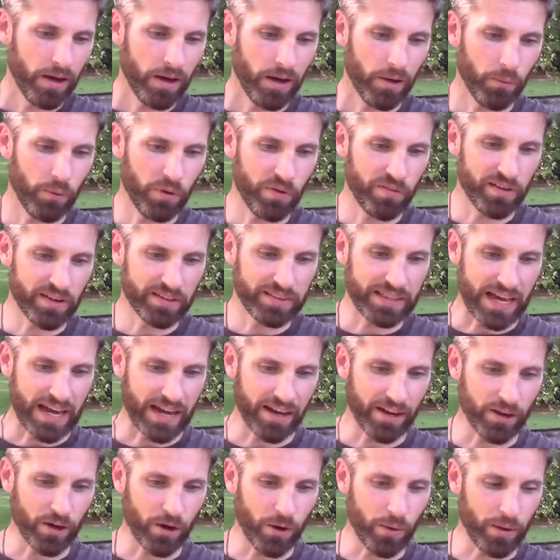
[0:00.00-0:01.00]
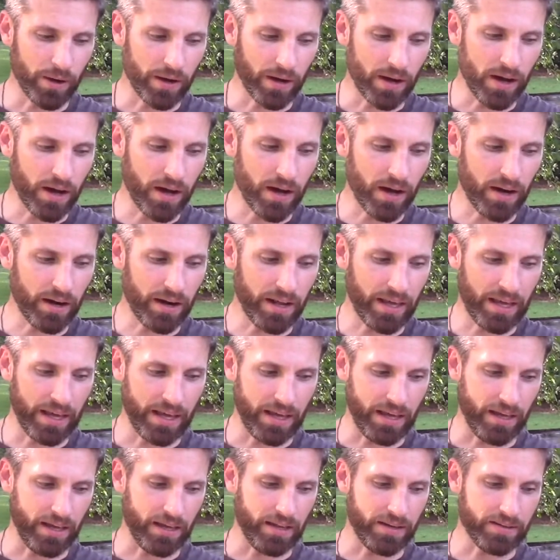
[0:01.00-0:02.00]
We've got that going on,
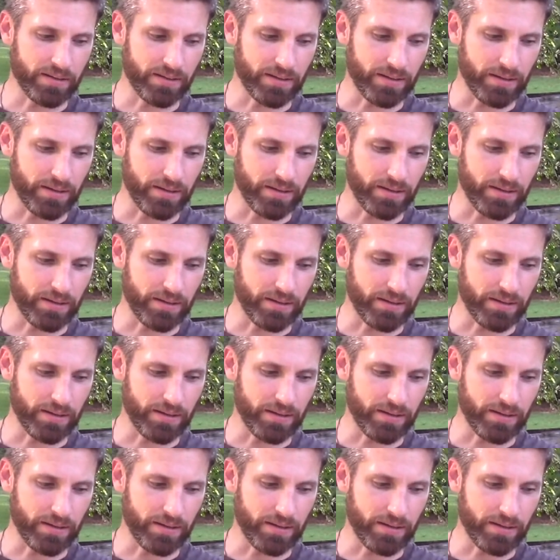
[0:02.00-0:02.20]
and